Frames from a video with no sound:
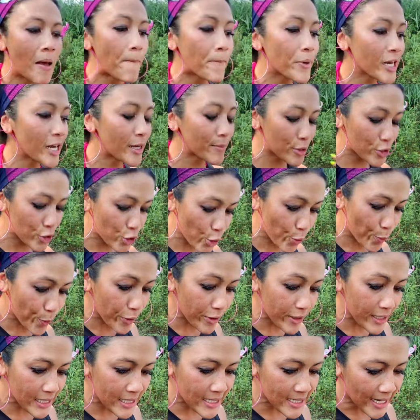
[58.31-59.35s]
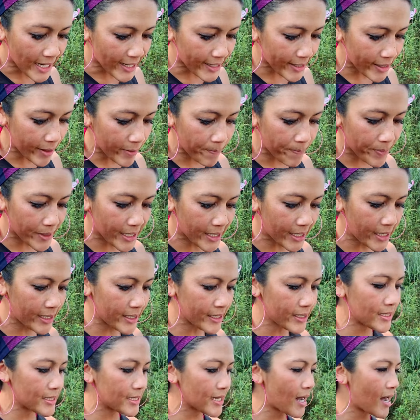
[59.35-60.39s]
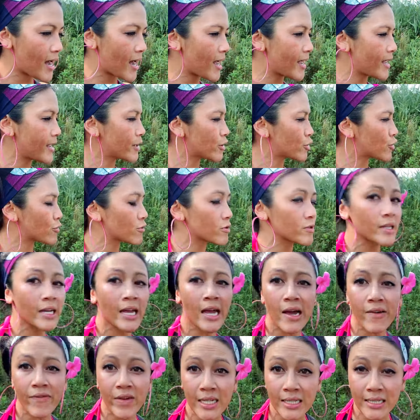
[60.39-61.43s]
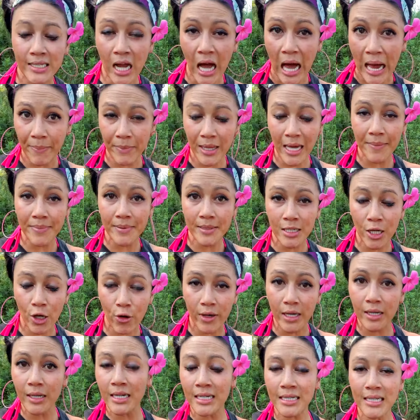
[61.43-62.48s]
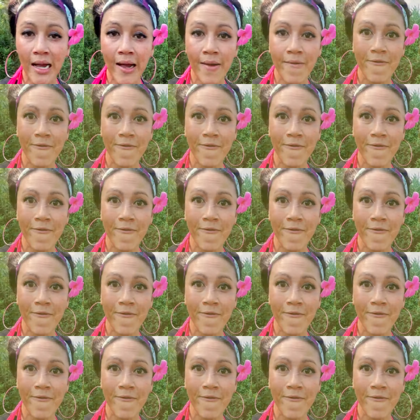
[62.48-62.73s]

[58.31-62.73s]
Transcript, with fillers: But I'm super excited because I currently have a time lapse going because I'm